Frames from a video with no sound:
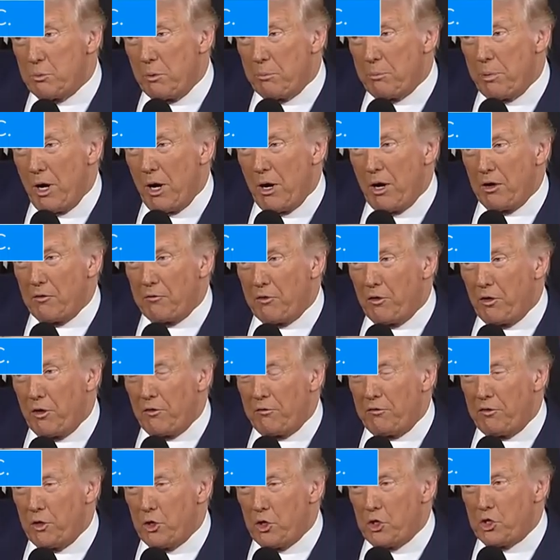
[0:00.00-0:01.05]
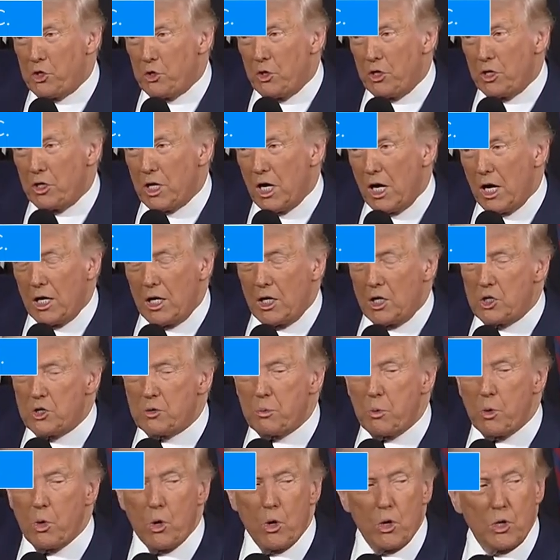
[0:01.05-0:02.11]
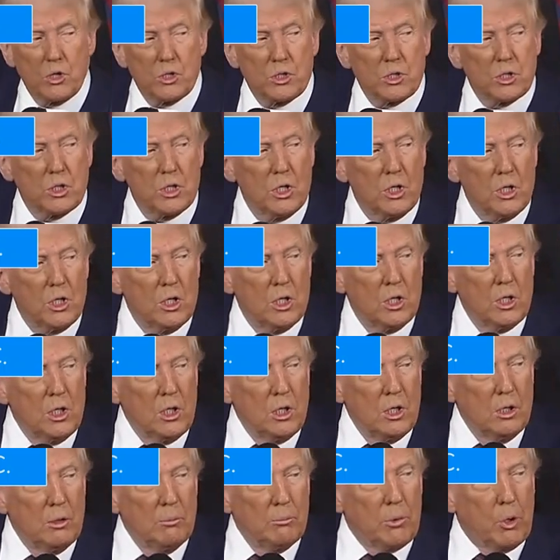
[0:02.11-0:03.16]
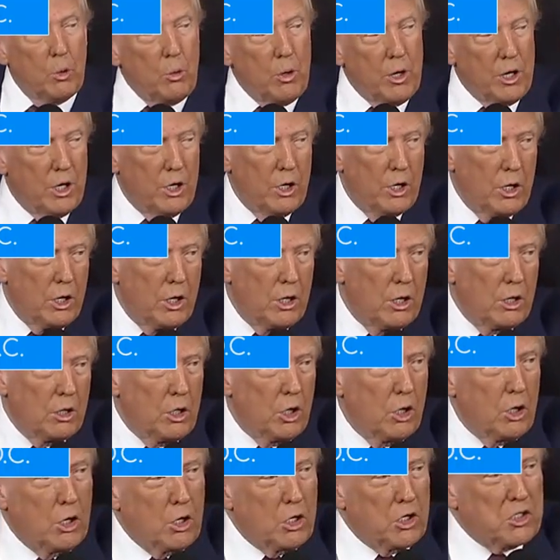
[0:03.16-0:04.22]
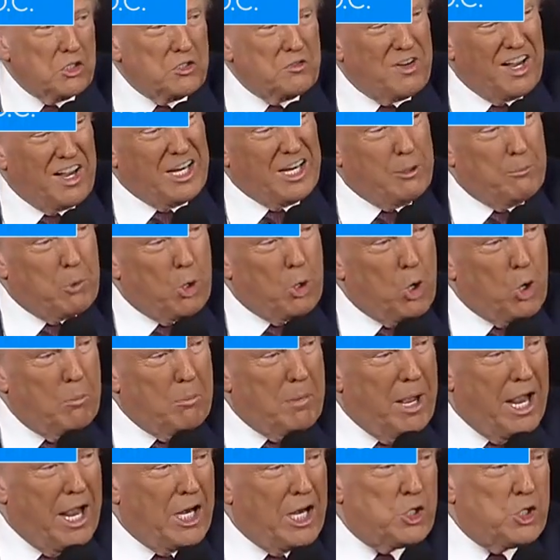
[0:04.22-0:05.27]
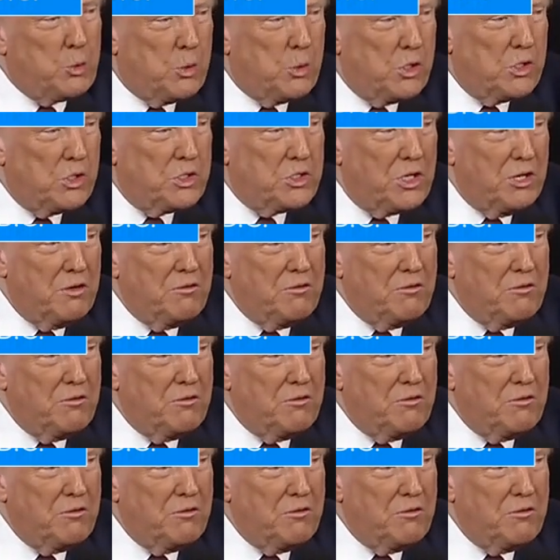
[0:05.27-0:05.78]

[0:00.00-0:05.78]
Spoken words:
preparing for a future in college sports. But when her girls' volleyball match was